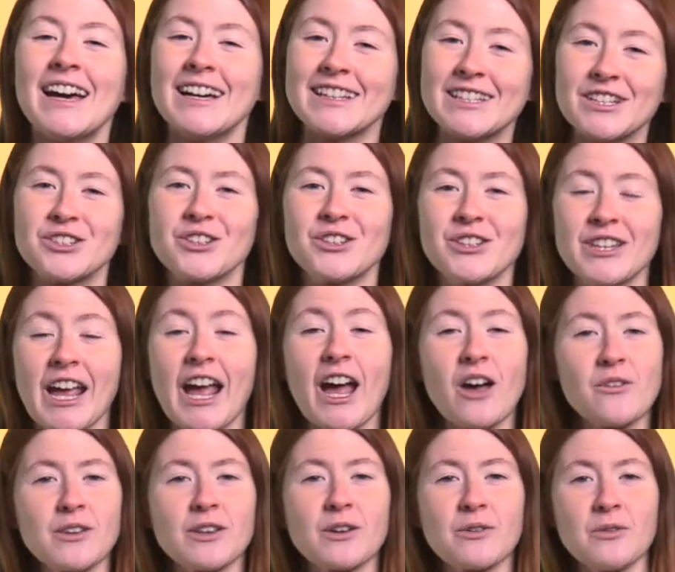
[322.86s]
Additionally,
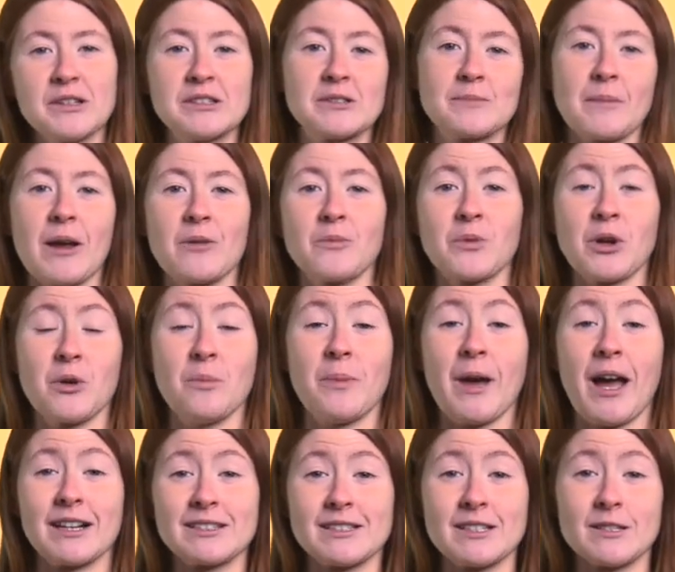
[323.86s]
half of the coins mined would go
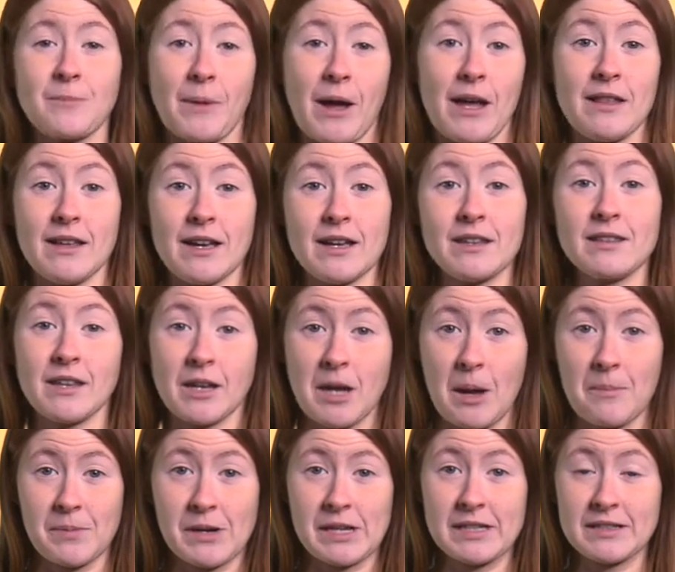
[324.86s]
back to Spotlight, the
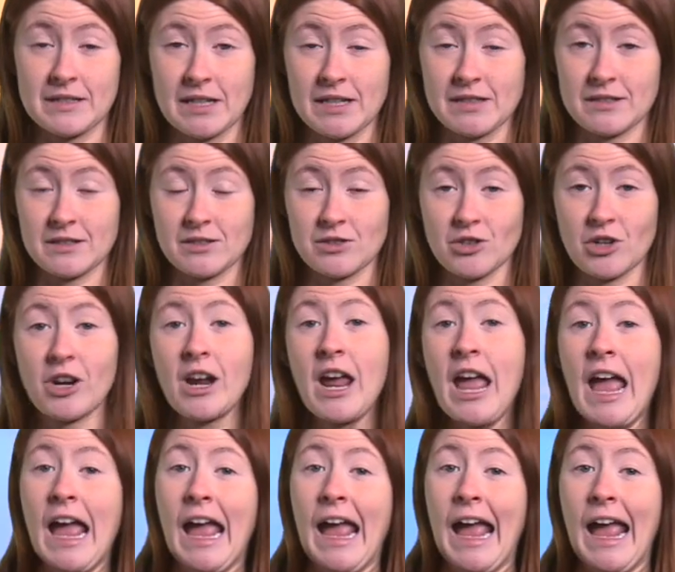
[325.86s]
company's licensor,
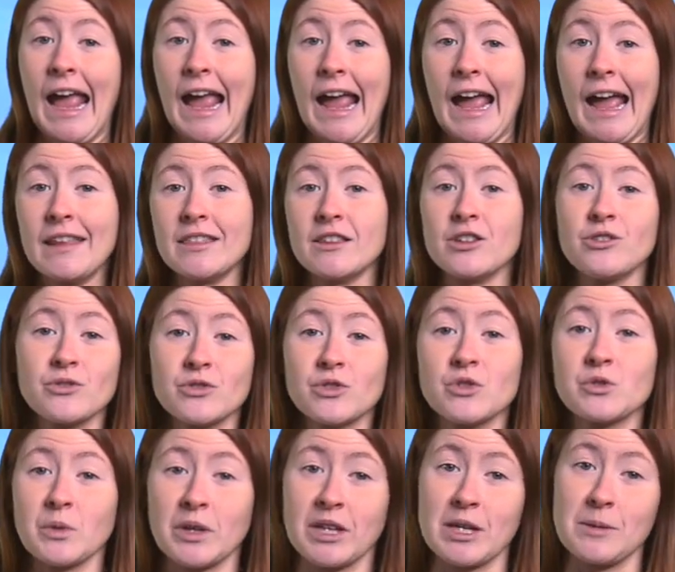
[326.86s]
and the
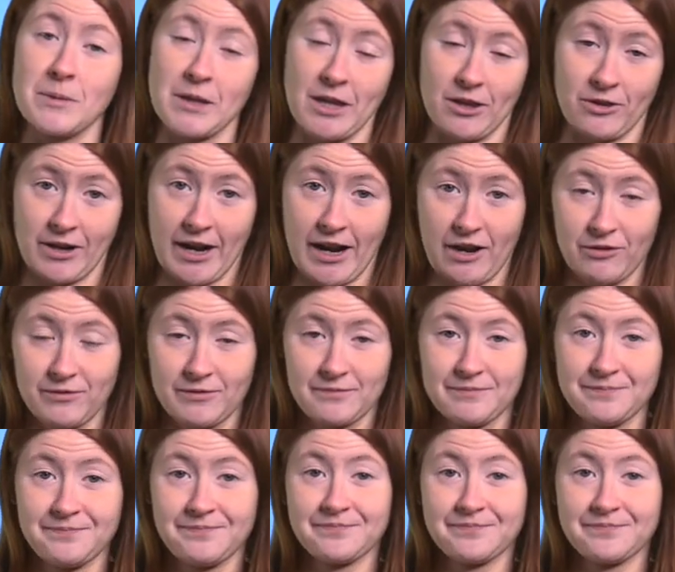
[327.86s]
users would keep the other half.